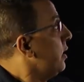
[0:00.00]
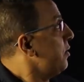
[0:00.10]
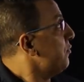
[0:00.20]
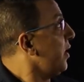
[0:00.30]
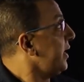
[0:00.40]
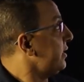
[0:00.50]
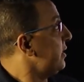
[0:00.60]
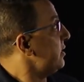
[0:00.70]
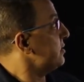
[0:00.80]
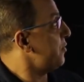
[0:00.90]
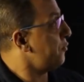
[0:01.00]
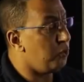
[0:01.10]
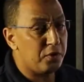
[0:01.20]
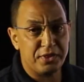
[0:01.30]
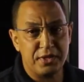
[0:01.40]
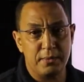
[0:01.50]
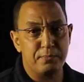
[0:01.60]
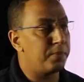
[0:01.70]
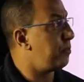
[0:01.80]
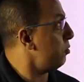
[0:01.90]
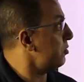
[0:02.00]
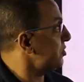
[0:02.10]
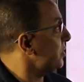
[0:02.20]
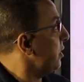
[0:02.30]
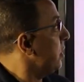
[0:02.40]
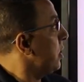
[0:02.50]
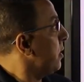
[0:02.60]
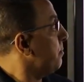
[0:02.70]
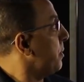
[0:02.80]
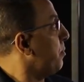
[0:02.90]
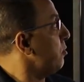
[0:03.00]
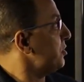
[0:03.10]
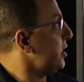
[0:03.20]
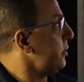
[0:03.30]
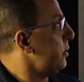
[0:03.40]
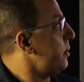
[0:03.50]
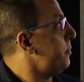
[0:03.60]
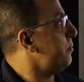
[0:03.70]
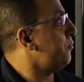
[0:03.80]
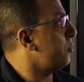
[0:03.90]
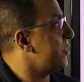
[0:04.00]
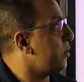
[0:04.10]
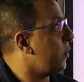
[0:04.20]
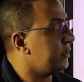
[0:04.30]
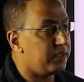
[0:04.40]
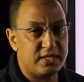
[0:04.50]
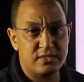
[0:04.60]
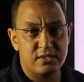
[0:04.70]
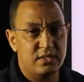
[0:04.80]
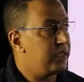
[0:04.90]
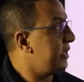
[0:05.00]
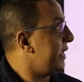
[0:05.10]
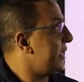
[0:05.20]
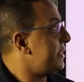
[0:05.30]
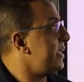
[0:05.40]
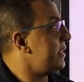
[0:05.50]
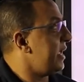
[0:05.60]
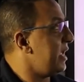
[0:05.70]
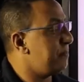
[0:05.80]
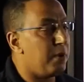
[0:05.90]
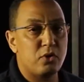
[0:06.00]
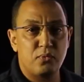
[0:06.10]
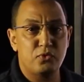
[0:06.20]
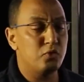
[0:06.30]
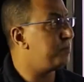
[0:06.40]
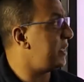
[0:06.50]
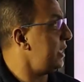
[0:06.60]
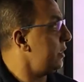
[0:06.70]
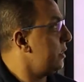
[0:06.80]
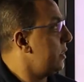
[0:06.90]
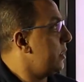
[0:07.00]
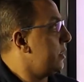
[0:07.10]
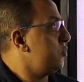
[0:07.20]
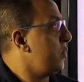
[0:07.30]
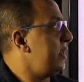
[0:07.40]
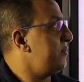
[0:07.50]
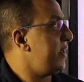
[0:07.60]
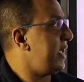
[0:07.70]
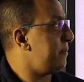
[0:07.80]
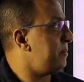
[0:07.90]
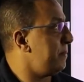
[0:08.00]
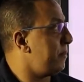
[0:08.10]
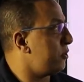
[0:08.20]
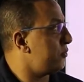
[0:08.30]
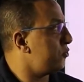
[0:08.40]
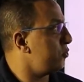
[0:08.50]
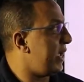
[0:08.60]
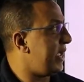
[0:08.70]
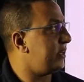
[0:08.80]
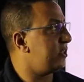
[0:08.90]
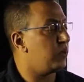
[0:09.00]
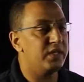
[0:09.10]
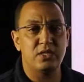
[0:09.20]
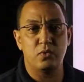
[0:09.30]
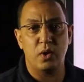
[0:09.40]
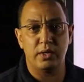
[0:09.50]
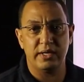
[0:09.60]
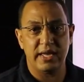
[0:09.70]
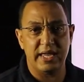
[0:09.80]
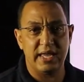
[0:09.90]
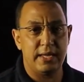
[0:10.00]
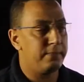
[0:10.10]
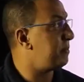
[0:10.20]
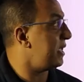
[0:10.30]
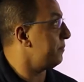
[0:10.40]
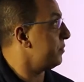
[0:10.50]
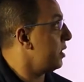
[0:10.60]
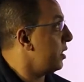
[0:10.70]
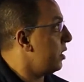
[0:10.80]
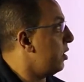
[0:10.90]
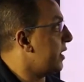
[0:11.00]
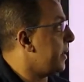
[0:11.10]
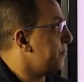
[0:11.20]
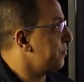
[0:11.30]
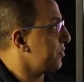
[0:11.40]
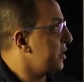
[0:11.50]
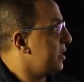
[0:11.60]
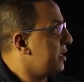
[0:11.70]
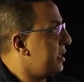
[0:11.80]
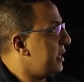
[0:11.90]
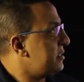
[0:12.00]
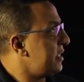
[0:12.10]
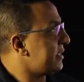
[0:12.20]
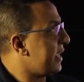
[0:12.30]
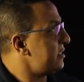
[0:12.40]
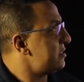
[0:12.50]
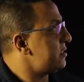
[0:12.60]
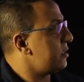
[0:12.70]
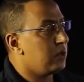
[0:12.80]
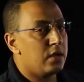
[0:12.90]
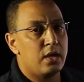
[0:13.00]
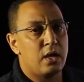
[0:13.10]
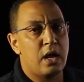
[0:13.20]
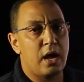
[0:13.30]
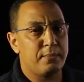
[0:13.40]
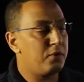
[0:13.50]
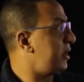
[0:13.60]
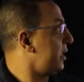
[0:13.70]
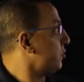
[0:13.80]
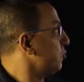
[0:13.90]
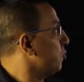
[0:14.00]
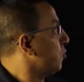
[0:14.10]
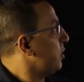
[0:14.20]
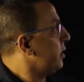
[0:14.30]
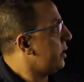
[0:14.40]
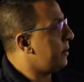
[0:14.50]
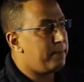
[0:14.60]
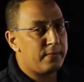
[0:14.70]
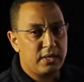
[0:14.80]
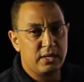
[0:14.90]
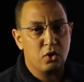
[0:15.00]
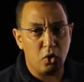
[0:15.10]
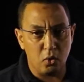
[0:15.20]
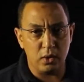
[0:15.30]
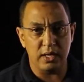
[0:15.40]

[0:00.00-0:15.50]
Find the fourth proportion for the quantities 18a power of 2b, 12ab power of 2, and 21ab. Okay, in that case, I'm going to call